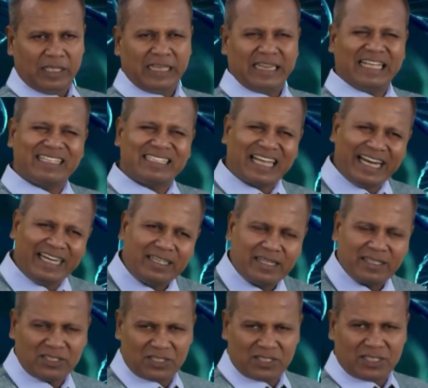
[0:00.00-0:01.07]
The
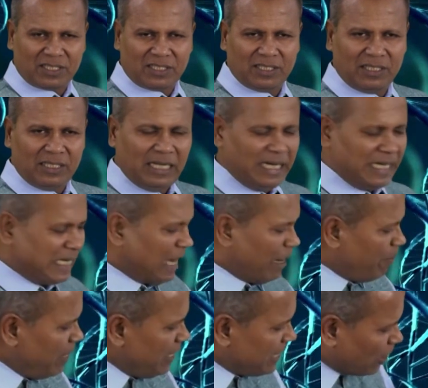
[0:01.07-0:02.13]
scientist
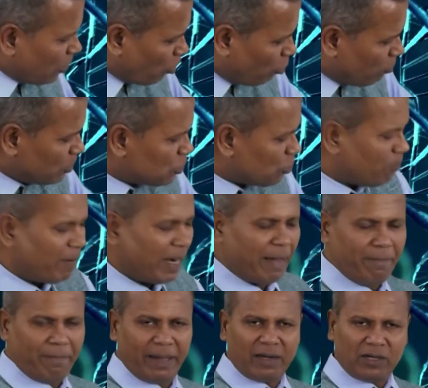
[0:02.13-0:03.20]
doubled the chromosome
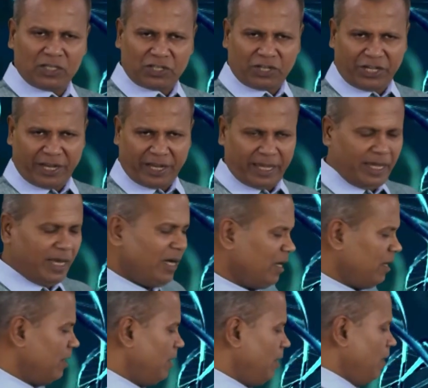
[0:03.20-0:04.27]
number triticale
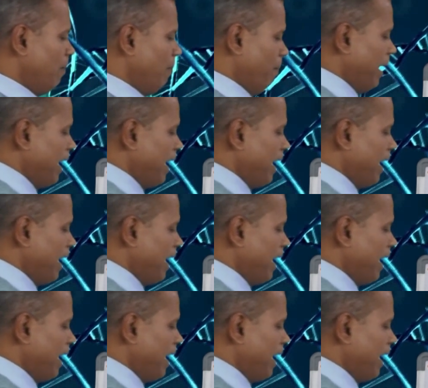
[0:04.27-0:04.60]
by